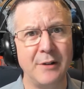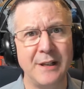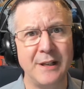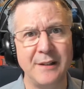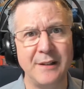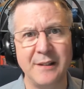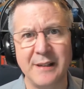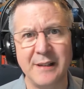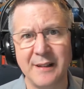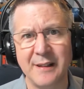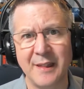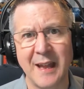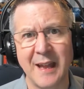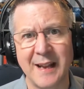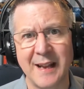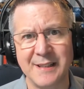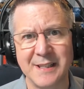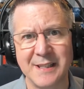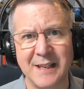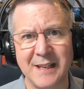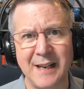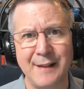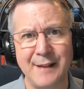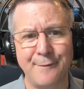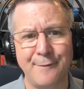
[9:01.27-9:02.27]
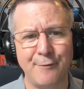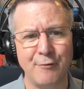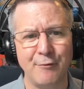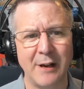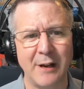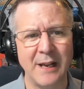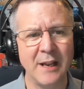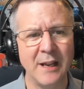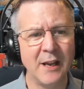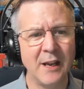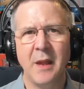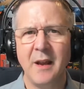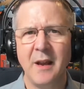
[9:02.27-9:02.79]
in their delivery.
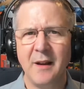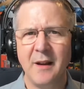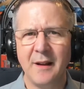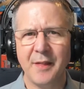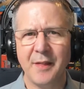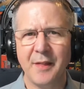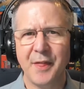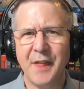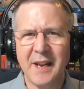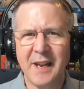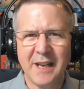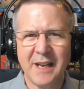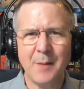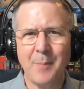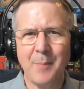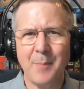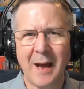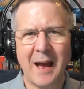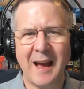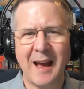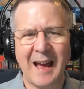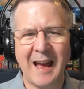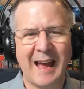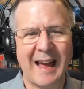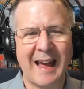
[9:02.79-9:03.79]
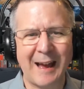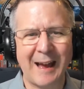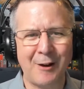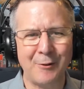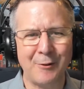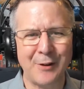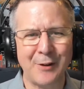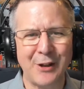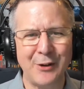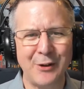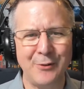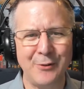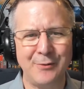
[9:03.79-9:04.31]
Think about how
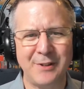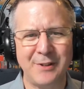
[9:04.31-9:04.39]
you